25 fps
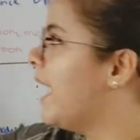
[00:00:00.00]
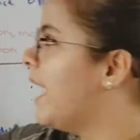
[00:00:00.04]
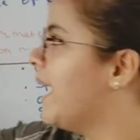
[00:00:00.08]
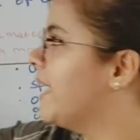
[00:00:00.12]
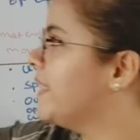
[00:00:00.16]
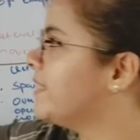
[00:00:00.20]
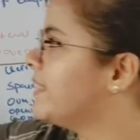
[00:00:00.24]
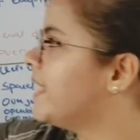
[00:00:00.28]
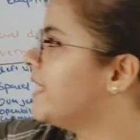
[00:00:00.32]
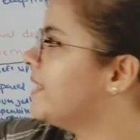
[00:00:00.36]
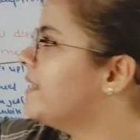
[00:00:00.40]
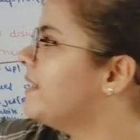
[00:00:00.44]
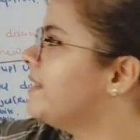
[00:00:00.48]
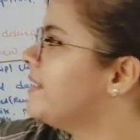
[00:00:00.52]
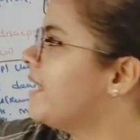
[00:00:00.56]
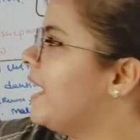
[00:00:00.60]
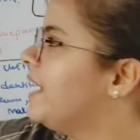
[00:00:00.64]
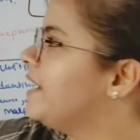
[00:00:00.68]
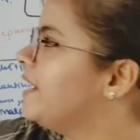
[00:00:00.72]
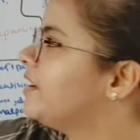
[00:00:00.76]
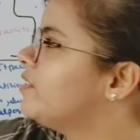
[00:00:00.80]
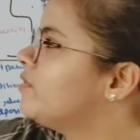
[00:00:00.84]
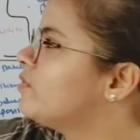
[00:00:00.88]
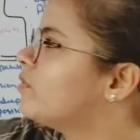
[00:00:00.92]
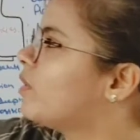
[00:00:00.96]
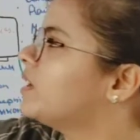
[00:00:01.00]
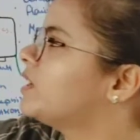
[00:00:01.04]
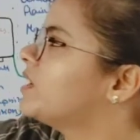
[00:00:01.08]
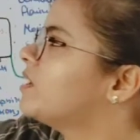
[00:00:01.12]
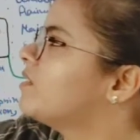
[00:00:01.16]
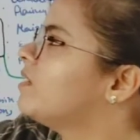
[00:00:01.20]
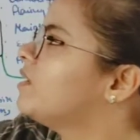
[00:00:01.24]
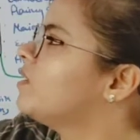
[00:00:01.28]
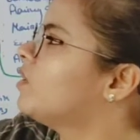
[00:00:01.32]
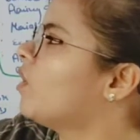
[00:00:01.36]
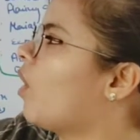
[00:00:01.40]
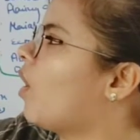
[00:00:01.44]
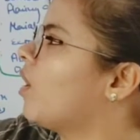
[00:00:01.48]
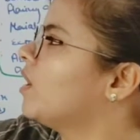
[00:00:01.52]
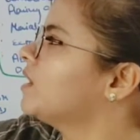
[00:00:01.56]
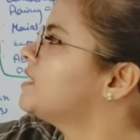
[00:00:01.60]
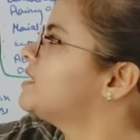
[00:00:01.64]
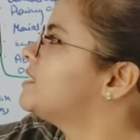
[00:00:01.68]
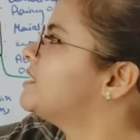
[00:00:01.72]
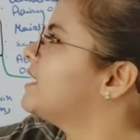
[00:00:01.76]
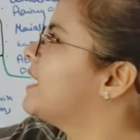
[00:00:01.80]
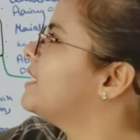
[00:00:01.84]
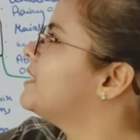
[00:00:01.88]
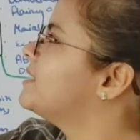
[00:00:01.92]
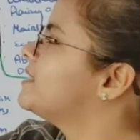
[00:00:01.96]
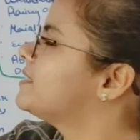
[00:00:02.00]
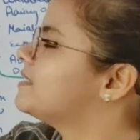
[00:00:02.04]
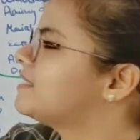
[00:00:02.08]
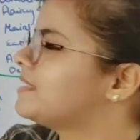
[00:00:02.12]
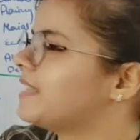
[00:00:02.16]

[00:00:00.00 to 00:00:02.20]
And then in nineteen forty-one Hort says,